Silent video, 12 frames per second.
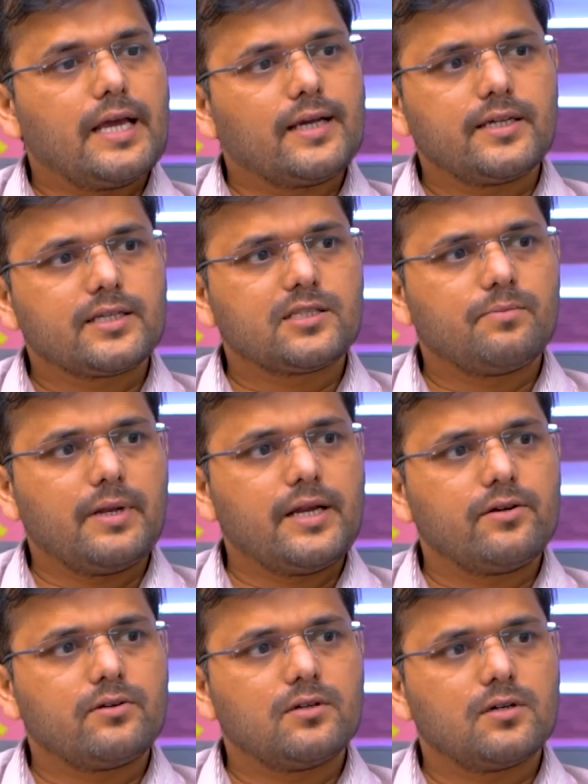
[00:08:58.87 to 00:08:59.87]
As I
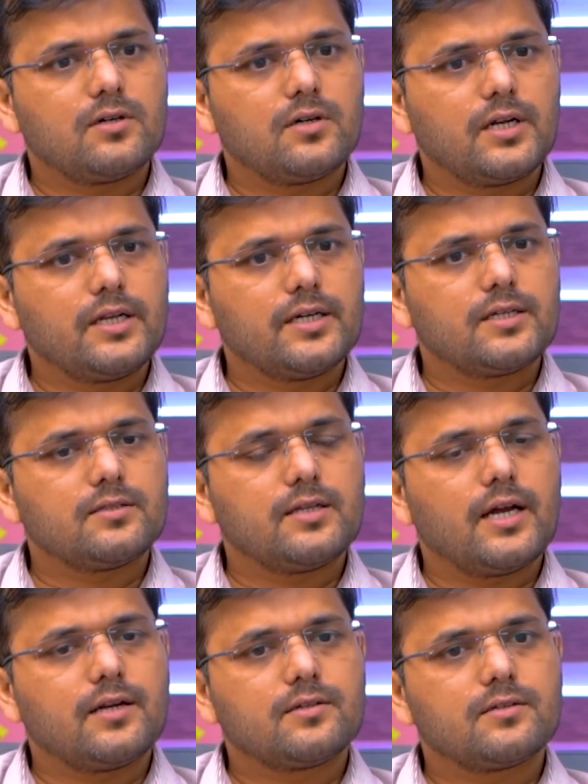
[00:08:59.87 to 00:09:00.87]
explained earlier,
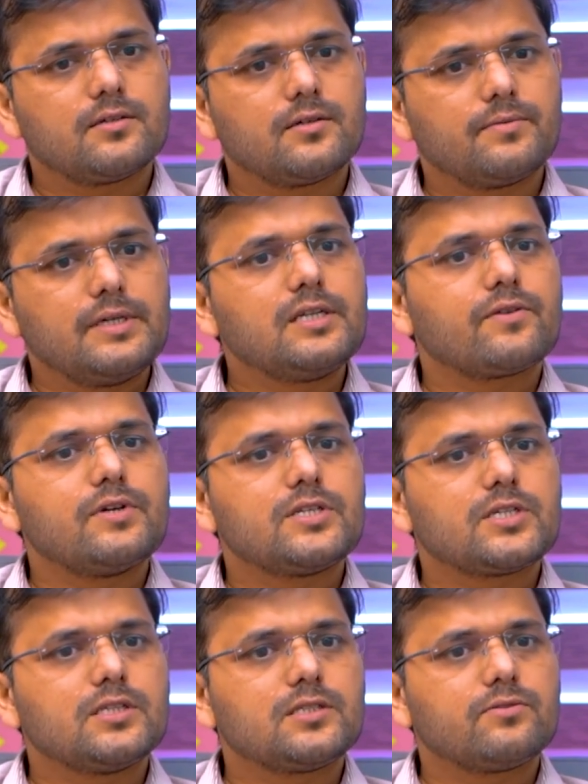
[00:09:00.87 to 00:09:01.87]
that
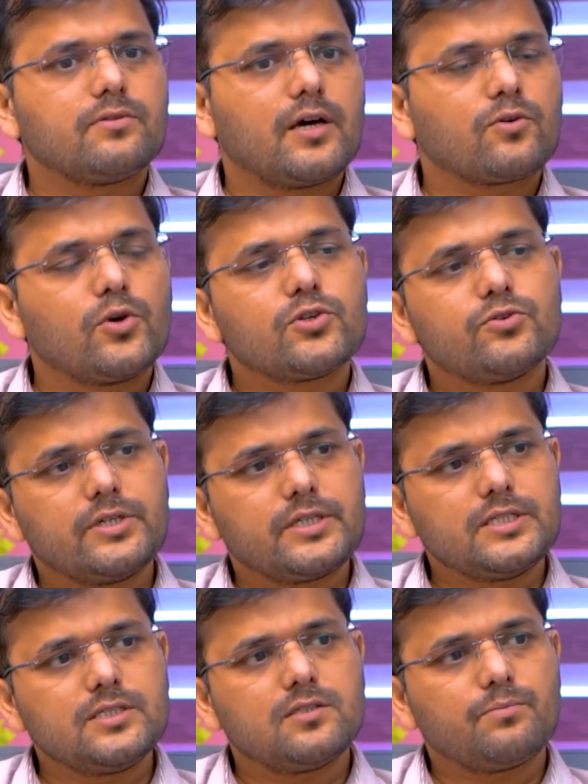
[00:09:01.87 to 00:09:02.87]
interventions are going to
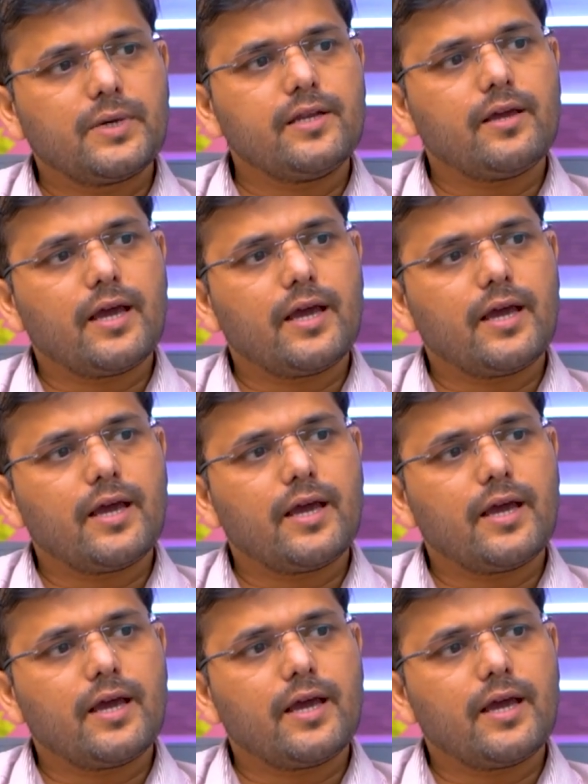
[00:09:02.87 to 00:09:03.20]
decrease the pain,